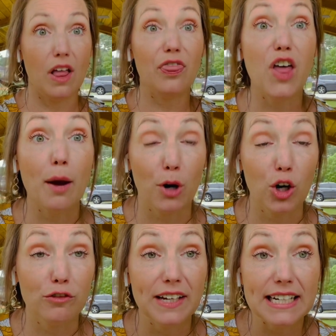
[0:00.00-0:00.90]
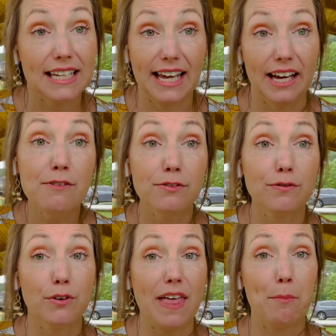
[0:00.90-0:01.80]
the perfect gift
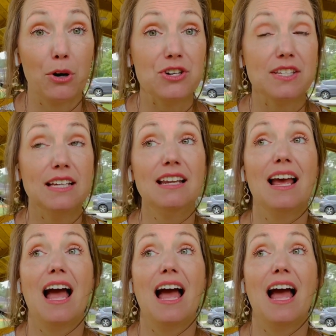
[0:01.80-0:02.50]
for that person,